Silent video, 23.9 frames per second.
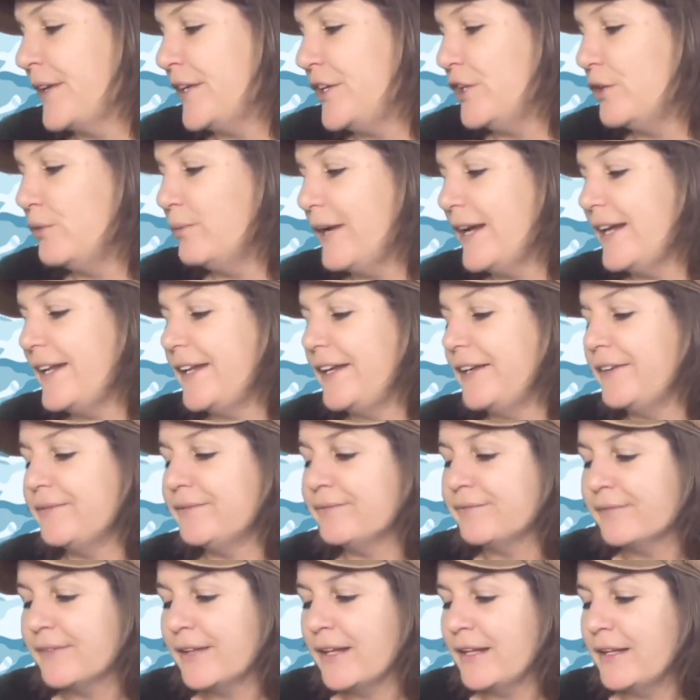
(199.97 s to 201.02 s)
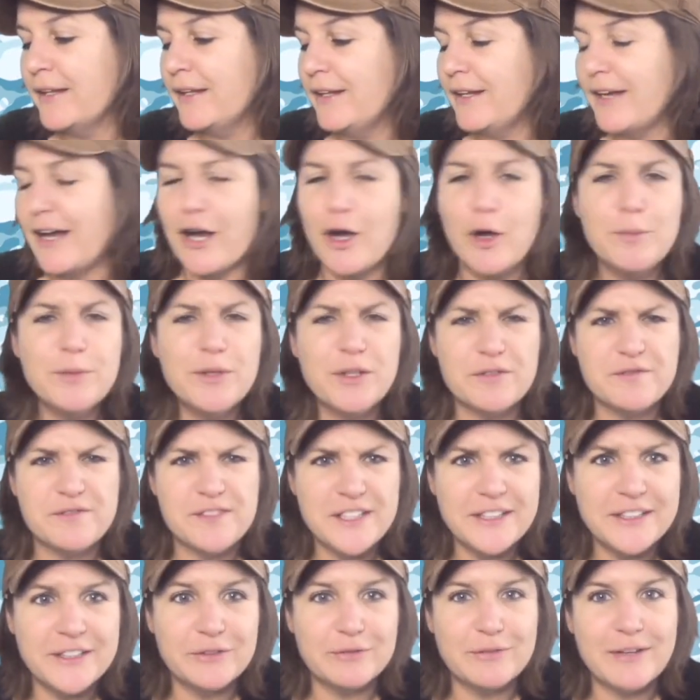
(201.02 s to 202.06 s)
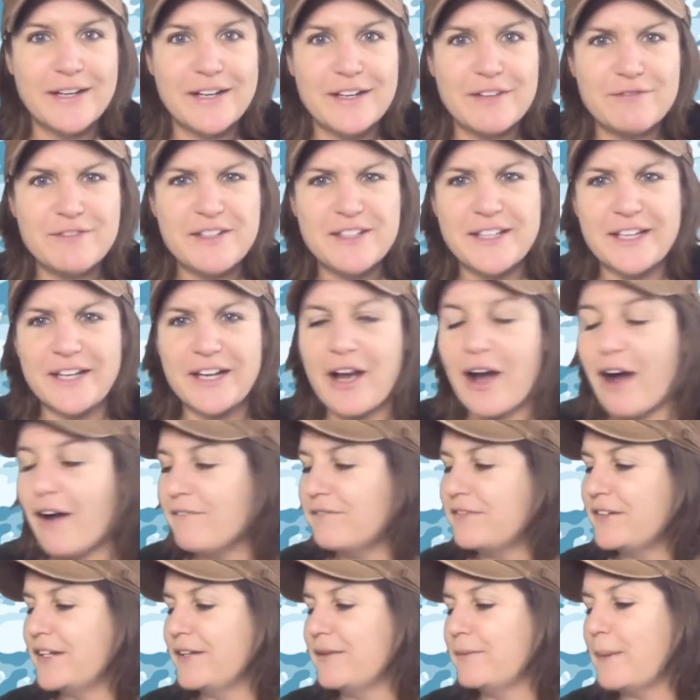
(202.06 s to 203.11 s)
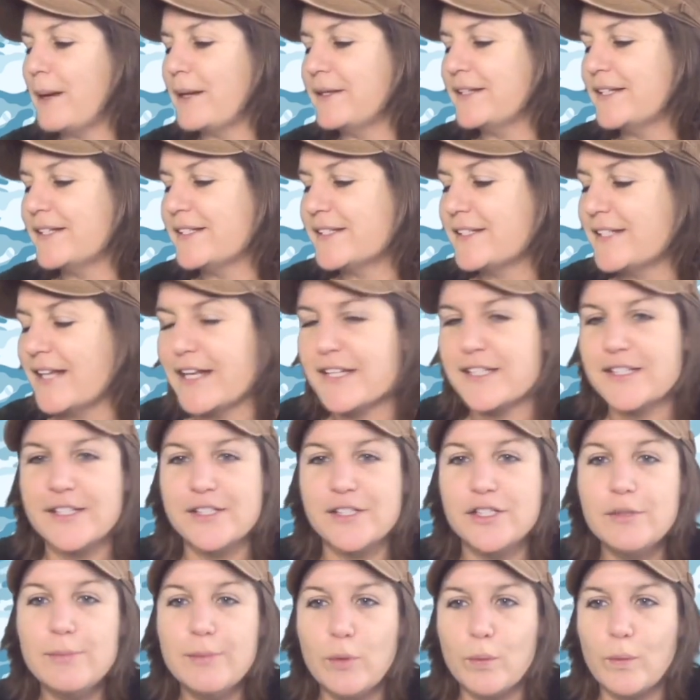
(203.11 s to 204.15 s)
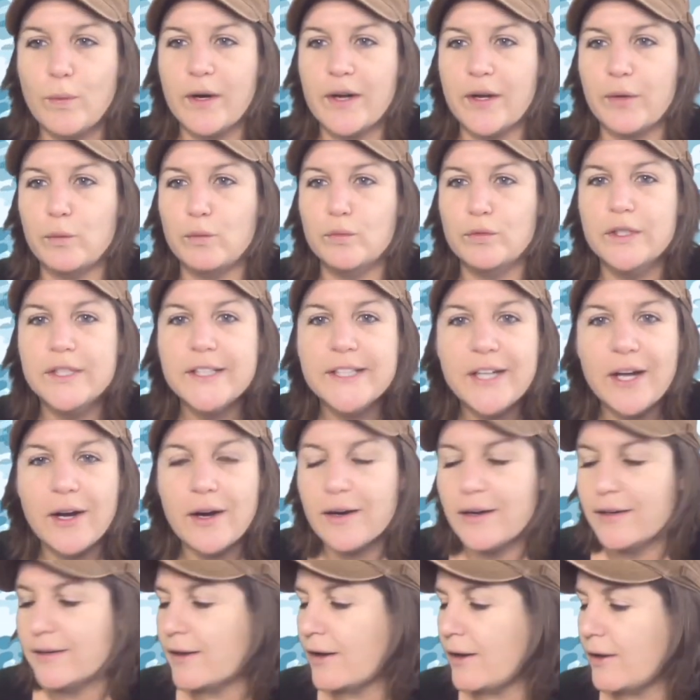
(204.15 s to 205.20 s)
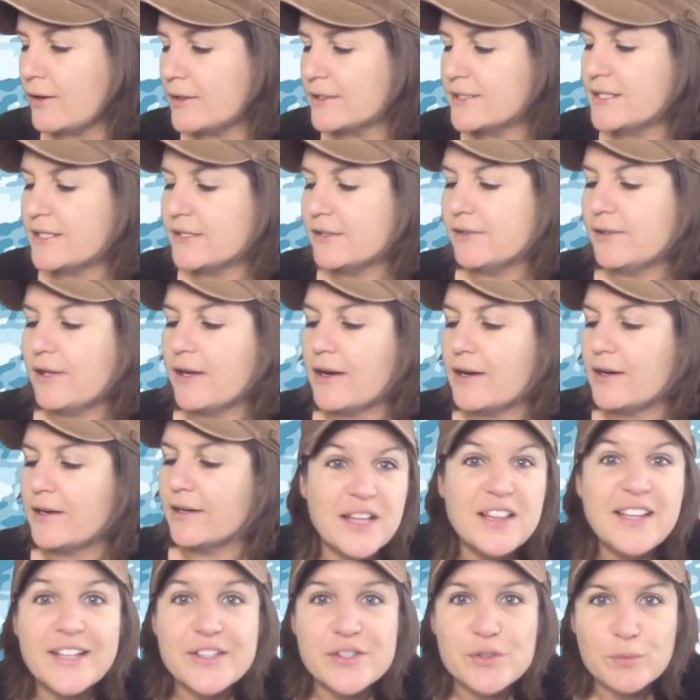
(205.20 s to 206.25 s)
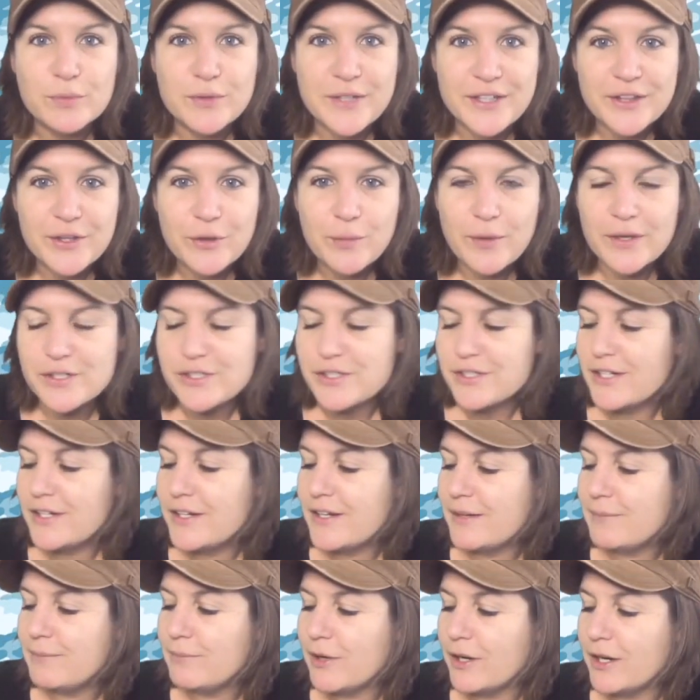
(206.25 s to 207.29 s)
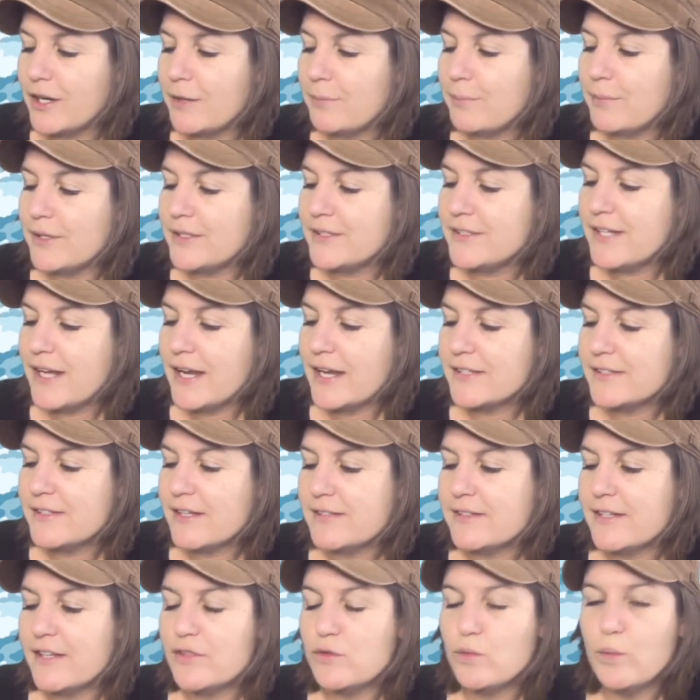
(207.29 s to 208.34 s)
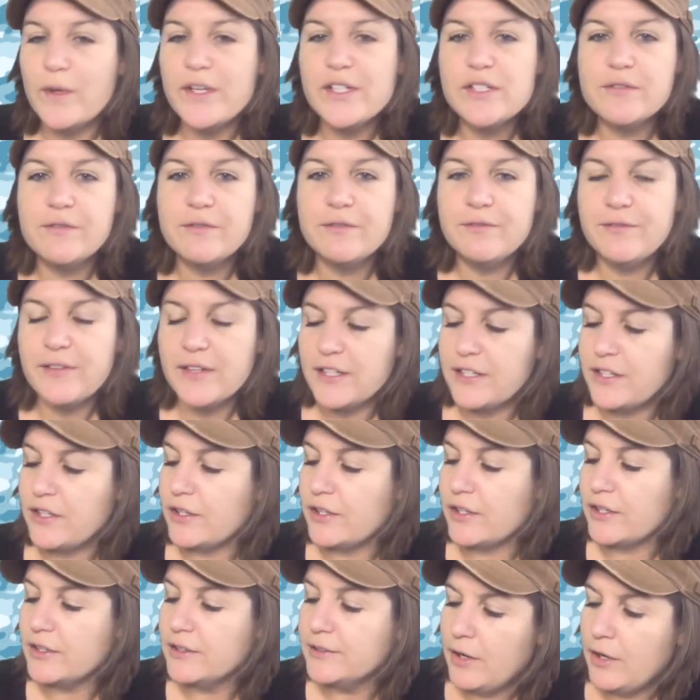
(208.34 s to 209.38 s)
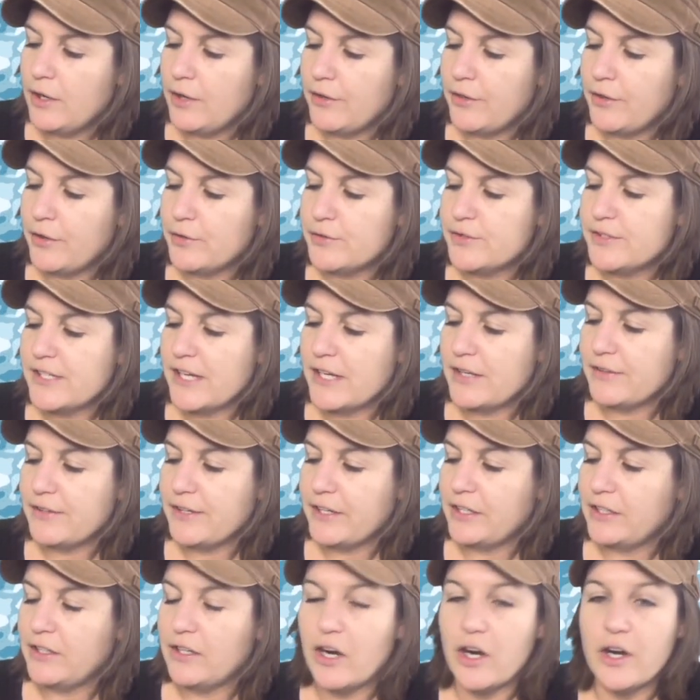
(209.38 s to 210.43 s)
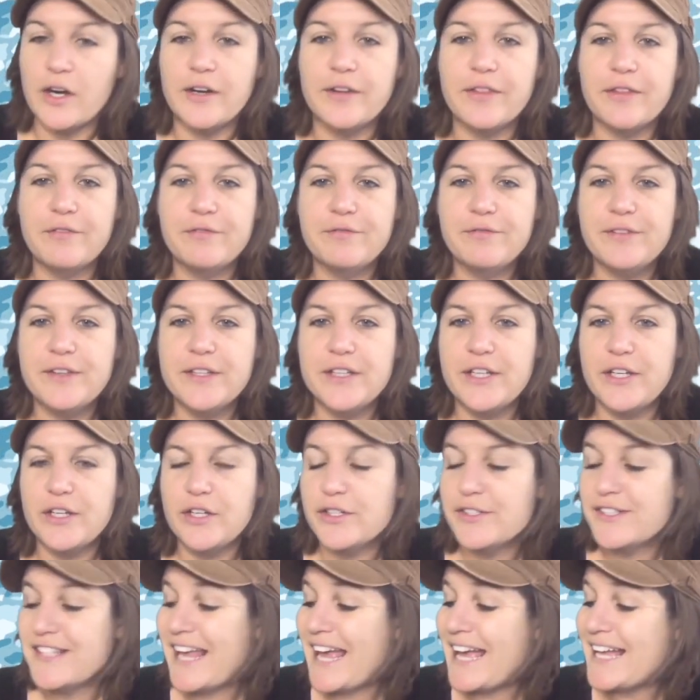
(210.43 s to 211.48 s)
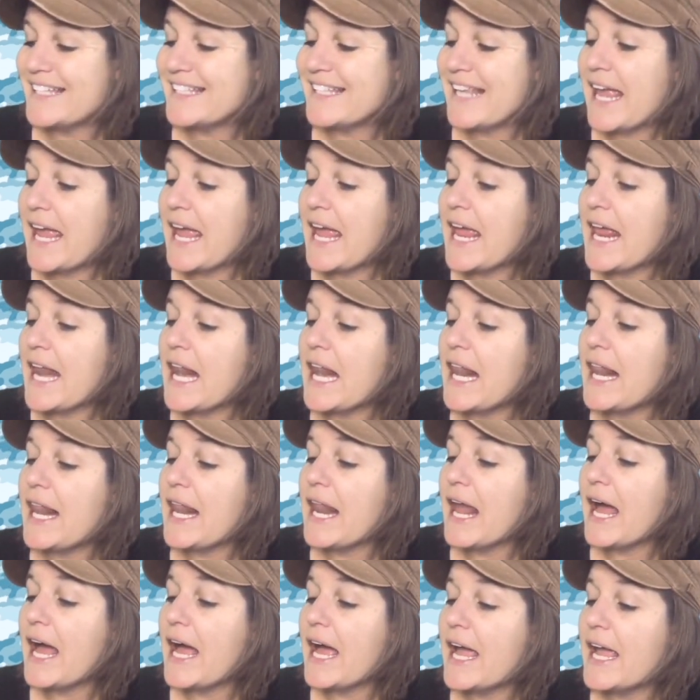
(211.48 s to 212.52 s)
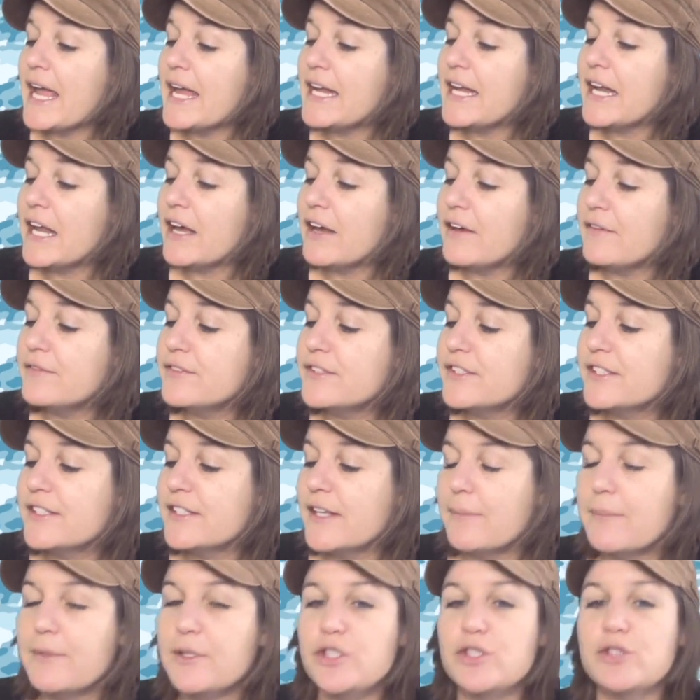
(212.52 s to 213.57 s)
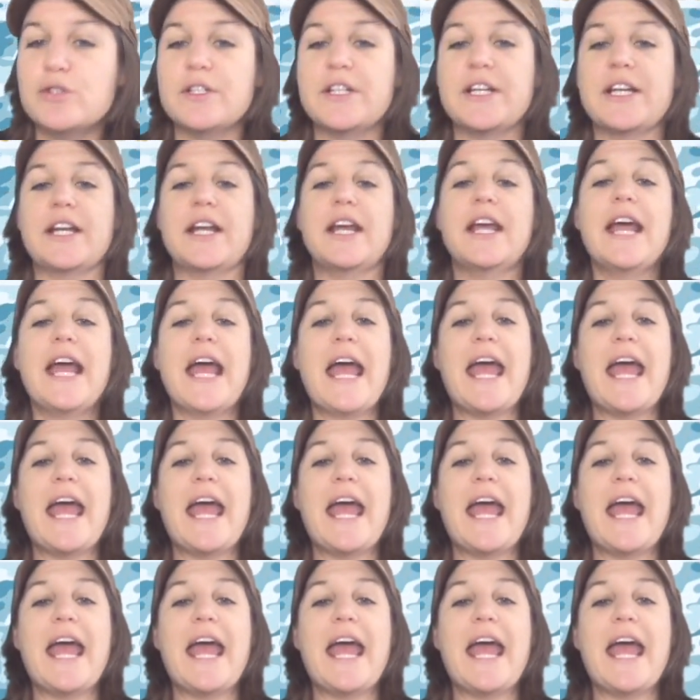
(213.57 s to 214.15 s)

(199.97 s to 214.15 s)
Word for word: You're ready. I hope you're feeling ready, feeling confident about this test because you've been working really hard all year long. Let's read the question and mark up our text. It says, which figure, all those down there are the figures, has a line of symmetry.